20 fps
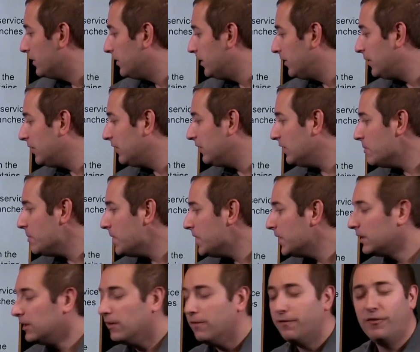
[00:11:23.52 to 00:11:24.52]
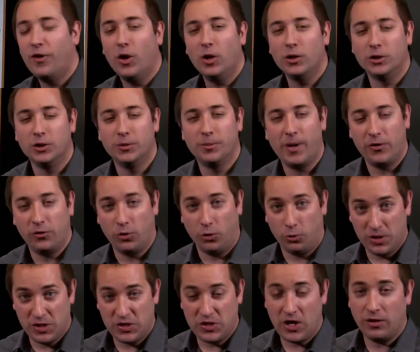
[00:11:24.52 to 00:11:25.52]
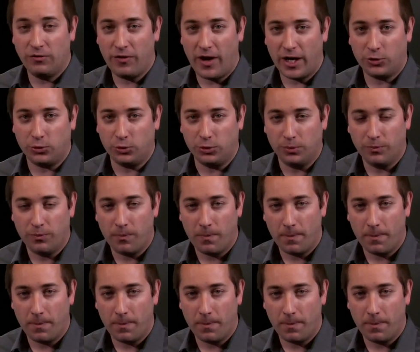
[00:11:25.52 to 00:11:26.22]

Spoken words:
This is immediately followed by the reset vector.